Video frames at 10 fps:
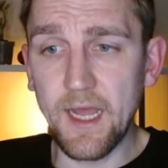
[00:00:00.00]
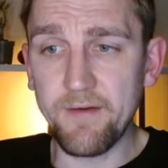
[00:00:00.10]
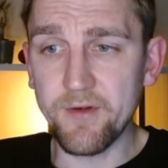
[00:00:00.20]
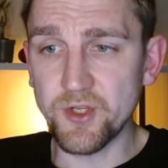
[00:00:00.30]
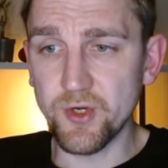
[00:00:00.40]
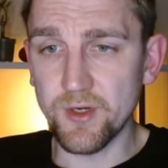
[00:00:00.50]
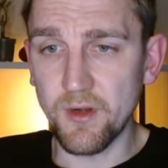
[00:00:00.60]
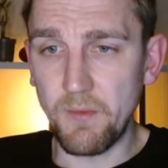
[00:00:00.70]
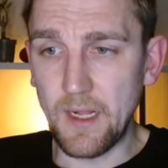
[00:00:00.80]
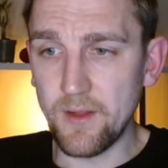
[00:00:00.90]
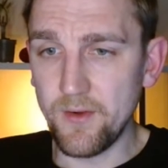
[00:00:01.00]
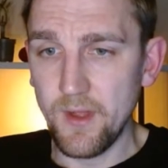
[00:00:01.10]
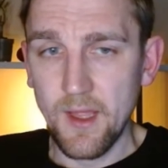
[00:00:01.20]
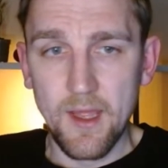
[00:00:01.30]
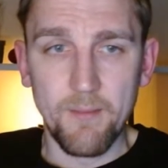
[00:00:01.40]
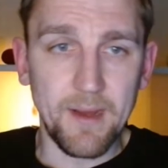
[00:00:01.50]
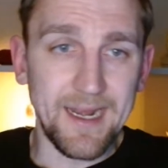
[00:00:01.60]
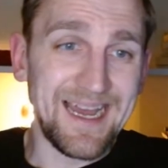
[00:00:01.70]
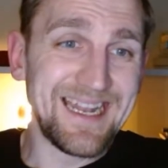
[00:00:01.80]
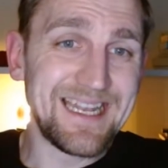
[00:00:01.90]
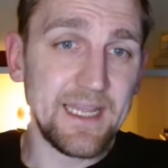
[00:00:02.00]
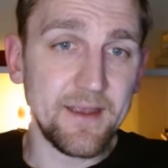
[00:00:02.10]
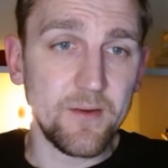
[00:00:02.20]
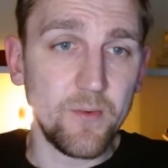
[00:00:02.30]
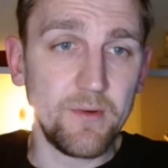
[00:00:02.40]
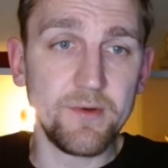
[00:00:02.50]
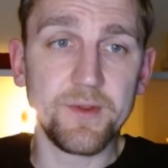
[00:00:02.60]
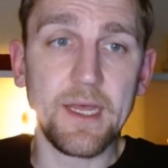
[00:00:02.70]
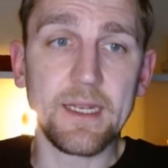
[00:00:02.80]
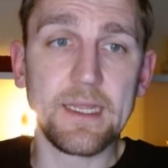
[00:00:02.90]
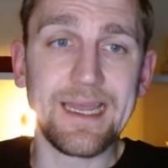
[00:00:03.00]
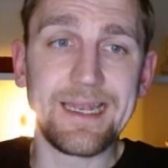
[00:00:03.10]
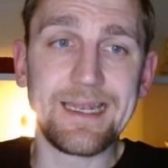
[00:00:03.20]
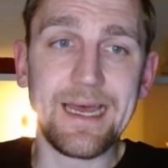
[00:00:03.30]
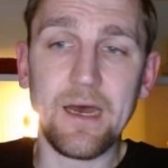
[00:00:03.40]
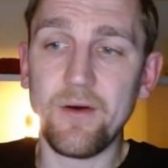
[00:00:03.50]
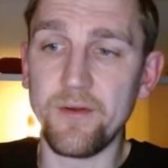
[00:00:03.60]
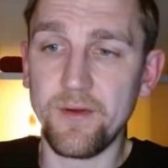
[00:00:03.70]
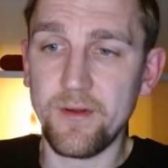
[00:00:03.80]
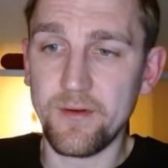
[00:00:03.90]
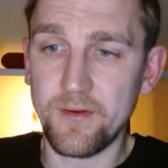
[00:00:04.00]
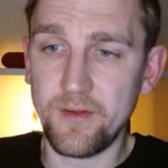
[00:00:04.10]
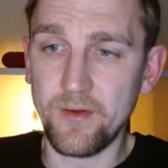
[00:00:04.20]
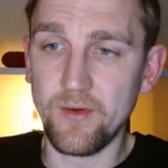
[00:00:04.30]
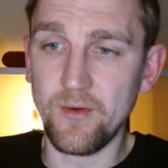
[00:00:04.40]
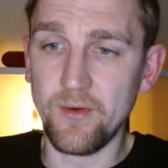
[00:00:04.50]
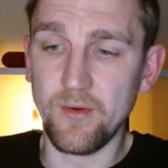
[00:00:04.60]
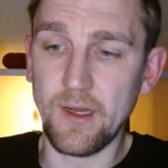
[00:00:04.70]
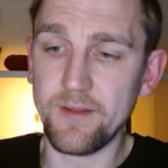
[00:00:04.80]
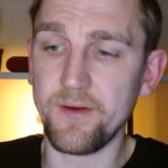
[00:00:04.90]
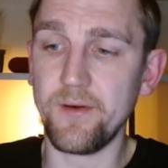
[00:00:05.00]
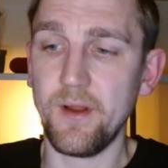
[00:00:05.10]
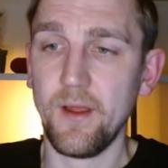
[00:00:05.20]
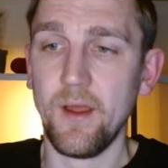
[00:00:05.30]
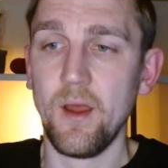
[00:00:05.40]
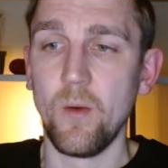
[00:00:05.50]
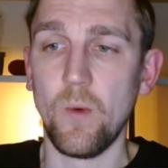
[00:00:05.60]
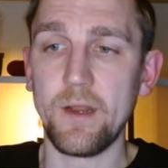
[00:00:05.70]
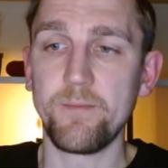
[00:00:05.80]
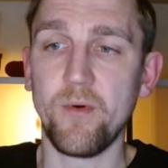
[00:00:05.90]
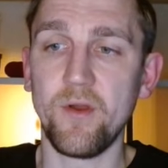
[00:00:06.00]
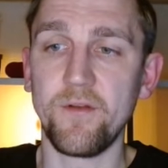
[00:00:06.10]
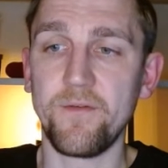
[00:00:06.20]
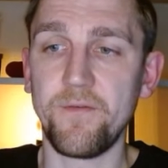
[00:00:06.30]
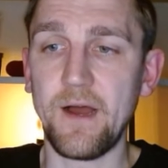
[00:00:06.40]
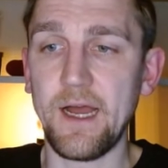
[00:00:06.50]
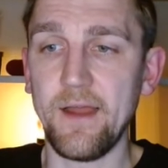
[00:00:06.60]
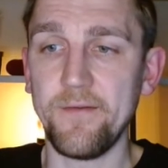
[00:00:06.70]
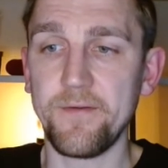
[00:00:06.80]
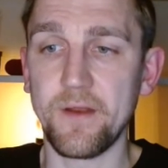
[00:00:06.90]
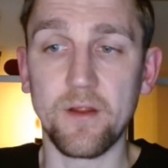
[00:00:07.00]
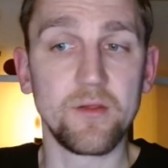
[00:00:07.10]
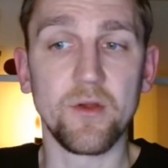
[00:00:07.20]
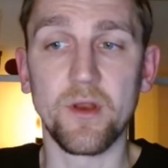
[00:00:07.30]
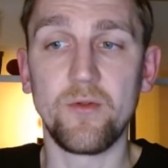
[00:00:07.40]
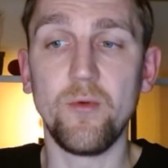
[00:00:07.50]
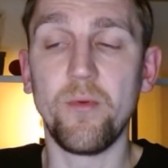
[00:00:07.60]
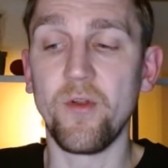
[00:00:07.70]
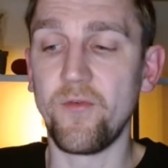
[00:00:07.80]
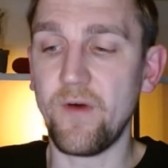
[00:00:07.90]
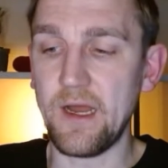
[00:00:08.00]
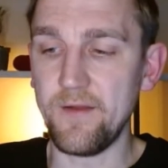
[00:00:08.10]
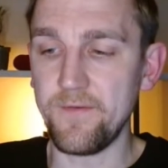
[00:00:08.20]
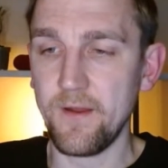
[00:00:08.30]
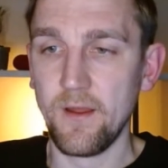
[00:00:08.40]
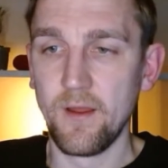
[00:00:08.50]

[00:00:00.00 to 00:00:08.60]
the average order value, but I think we will not get down to under 1.5, no, sorry, 2.5